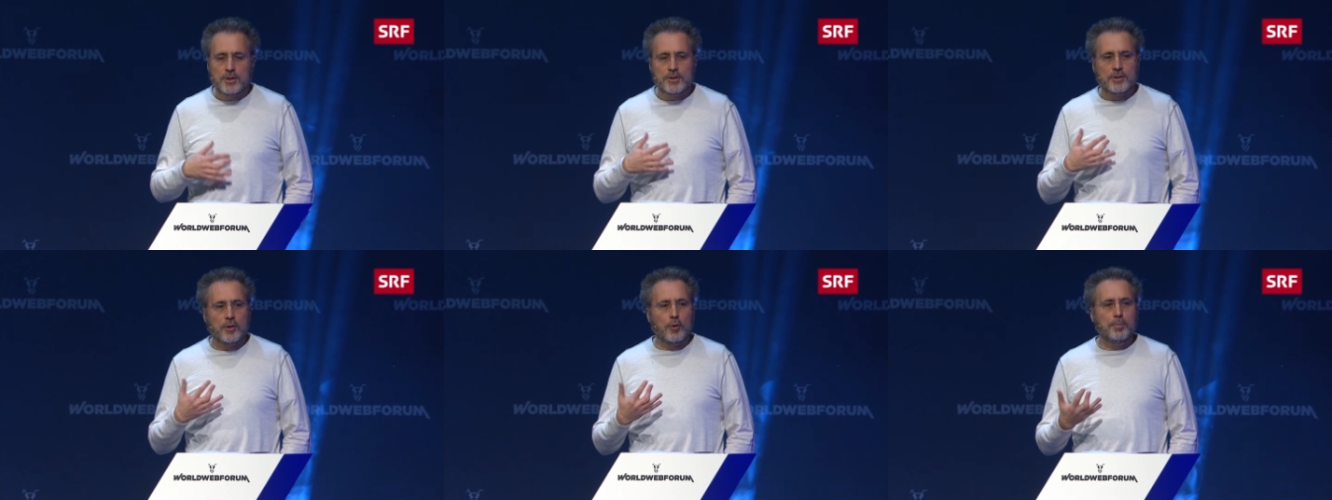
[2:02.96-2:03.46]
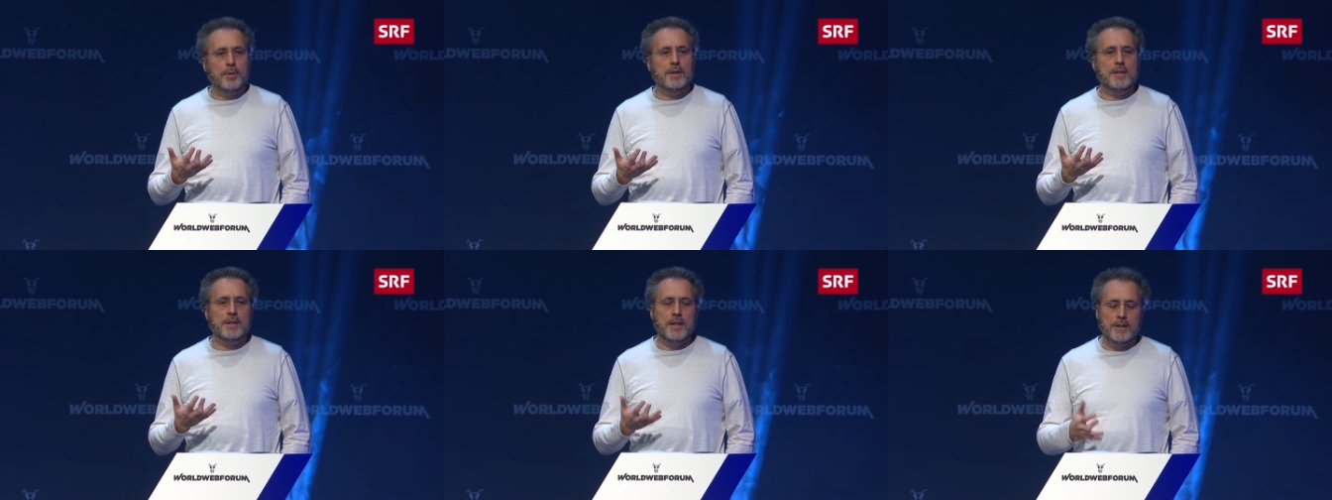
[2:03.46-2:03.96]
just
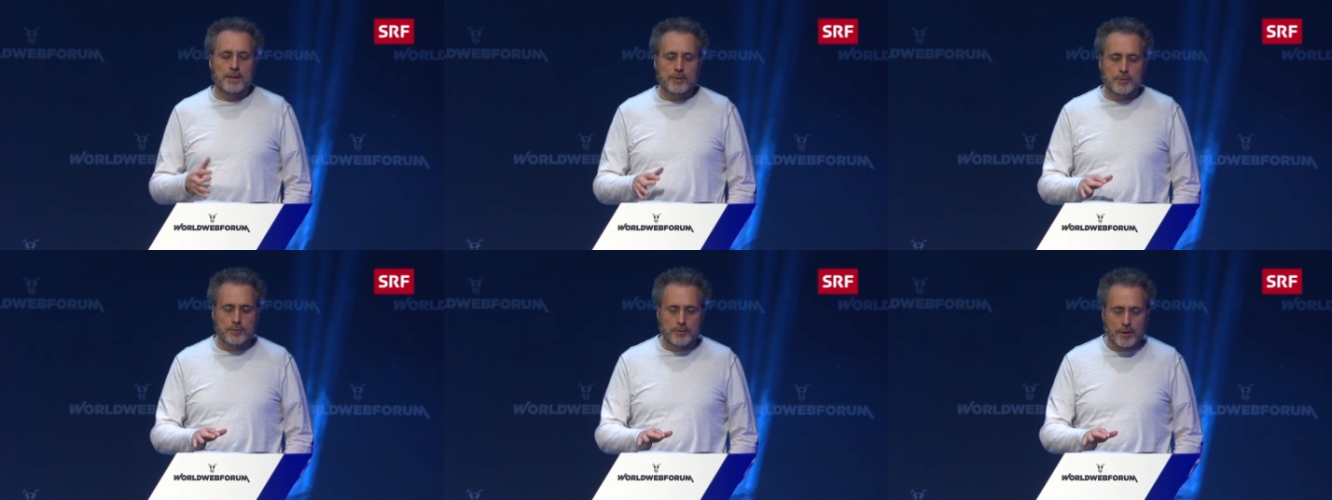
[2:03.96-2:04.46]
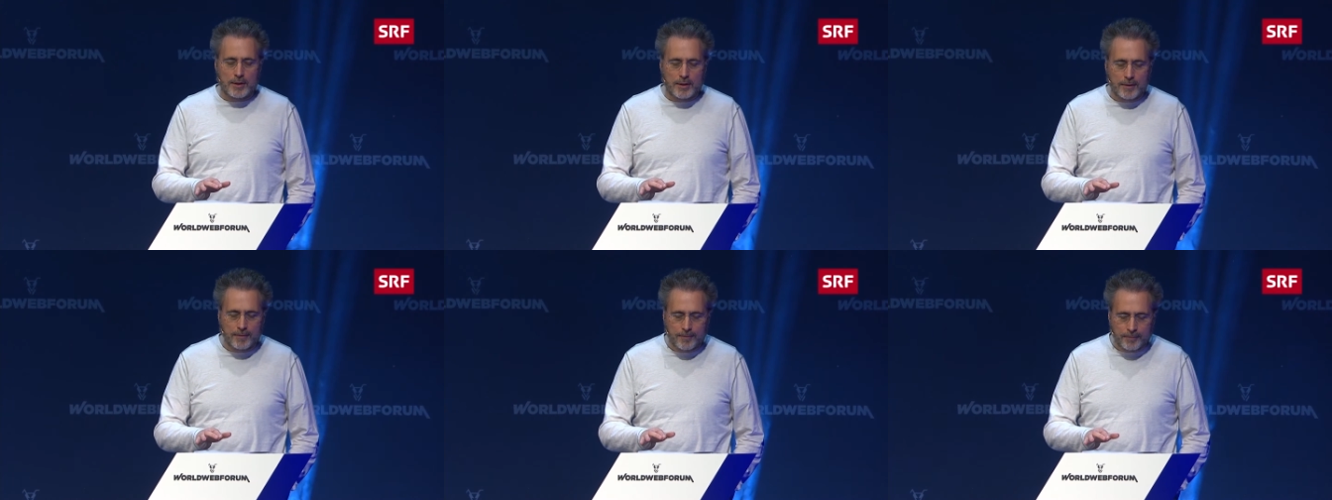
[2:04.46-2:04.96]
opened a new uh,